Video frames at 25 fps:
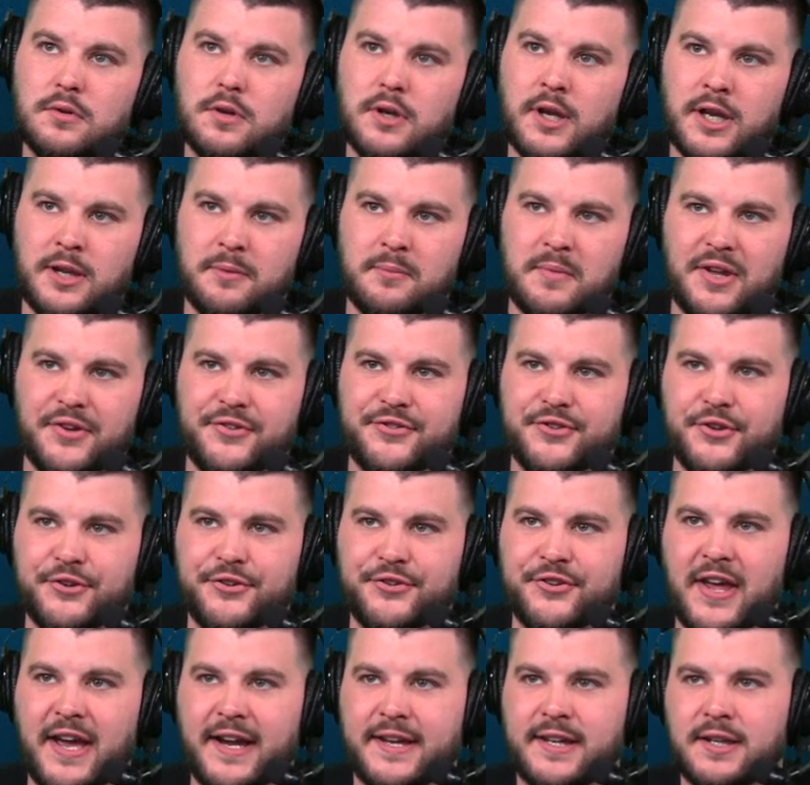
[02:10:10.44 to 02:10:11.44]
And he missed the
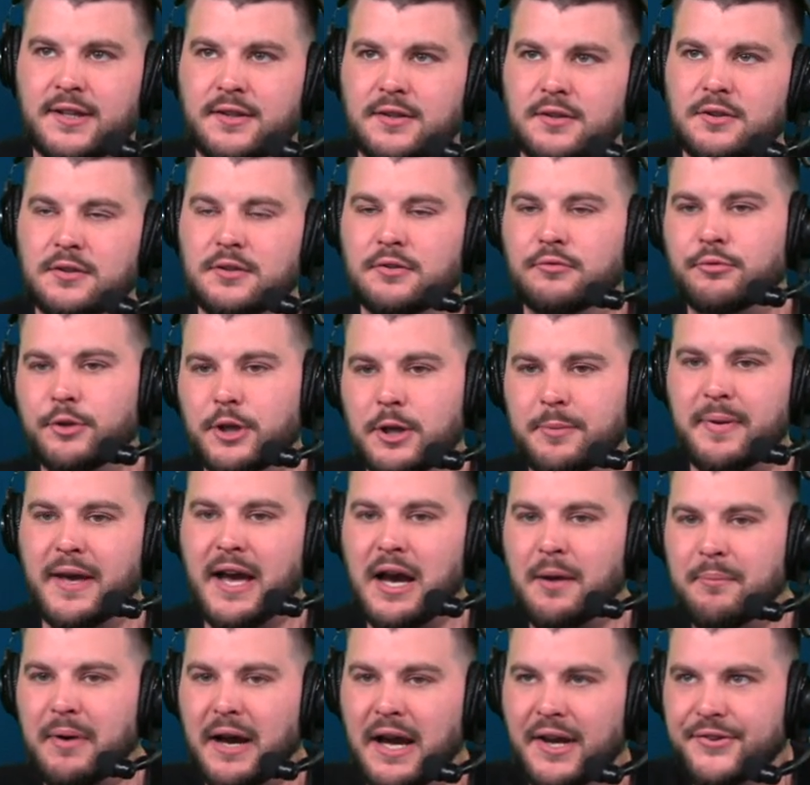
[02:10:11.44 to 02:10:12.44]
second.
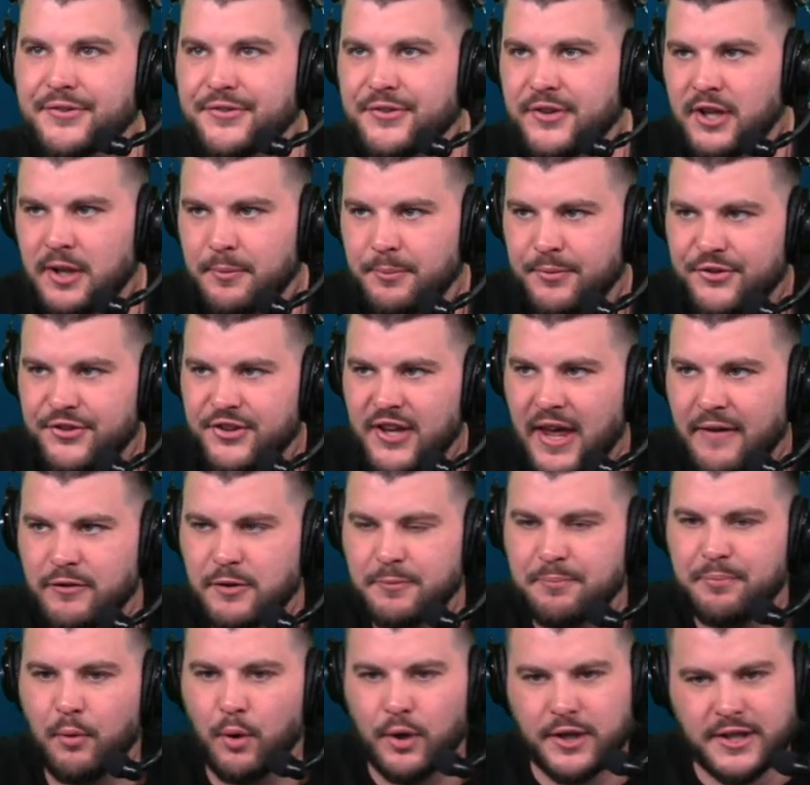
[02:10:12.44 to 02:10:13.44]
Rebound by Sims.
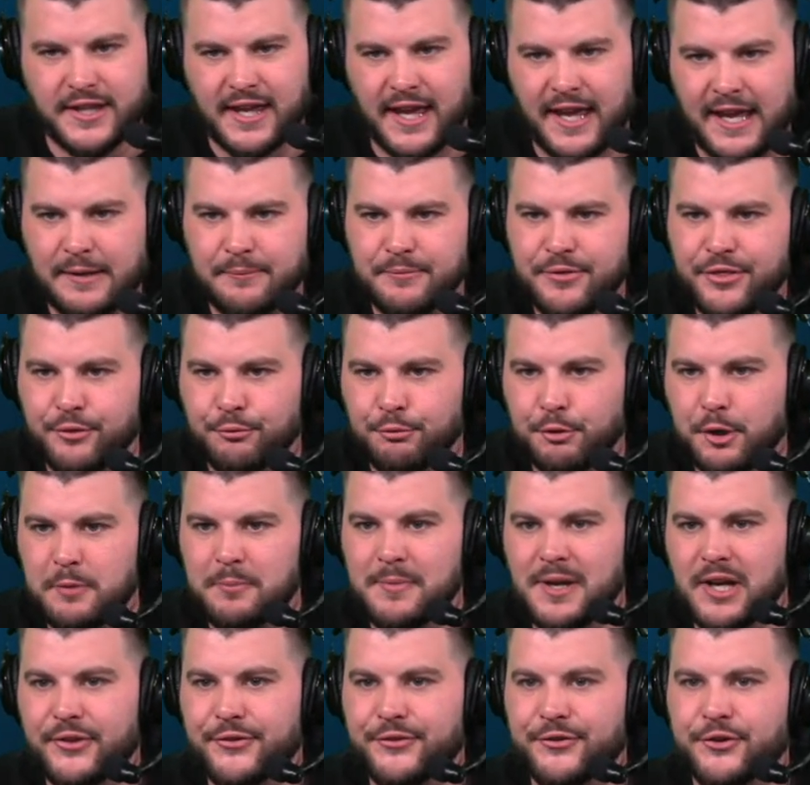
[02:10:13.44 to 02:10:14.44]
Seven-point game, three
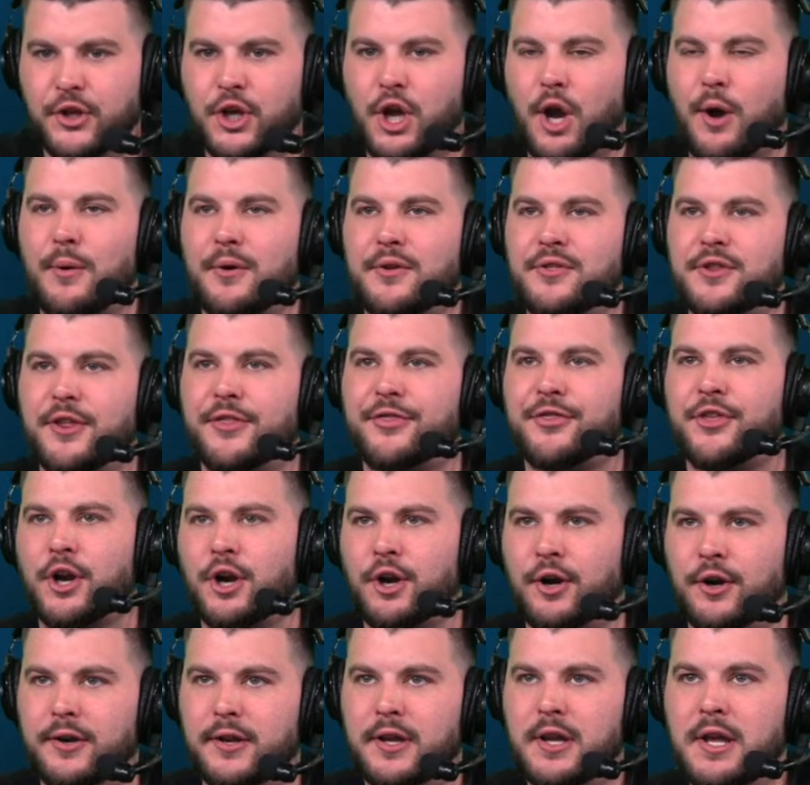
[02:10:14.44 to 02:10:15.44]
minutes to go in the
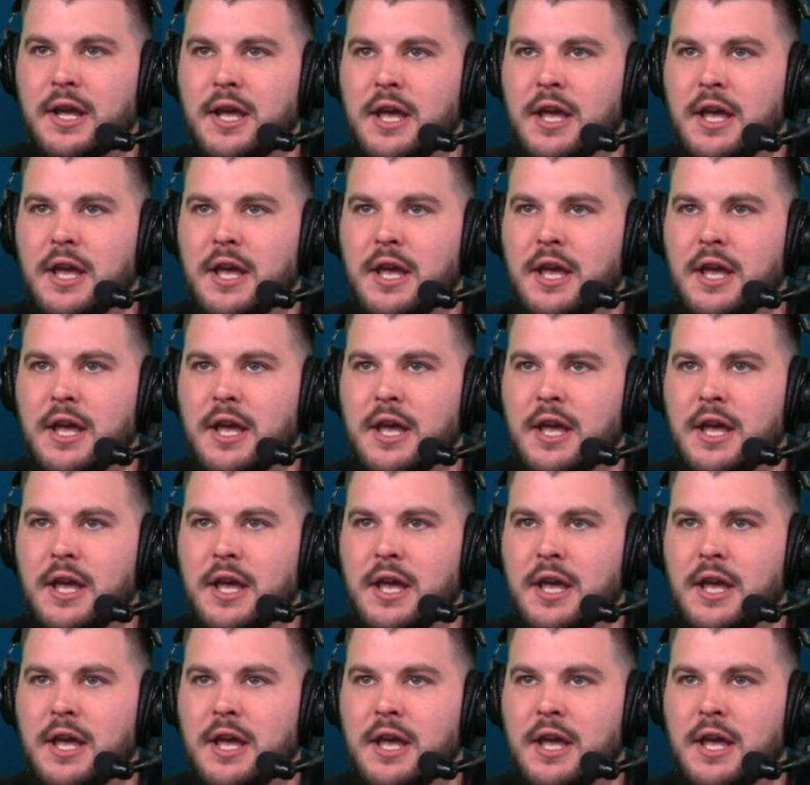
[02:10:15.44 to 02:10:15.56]
third.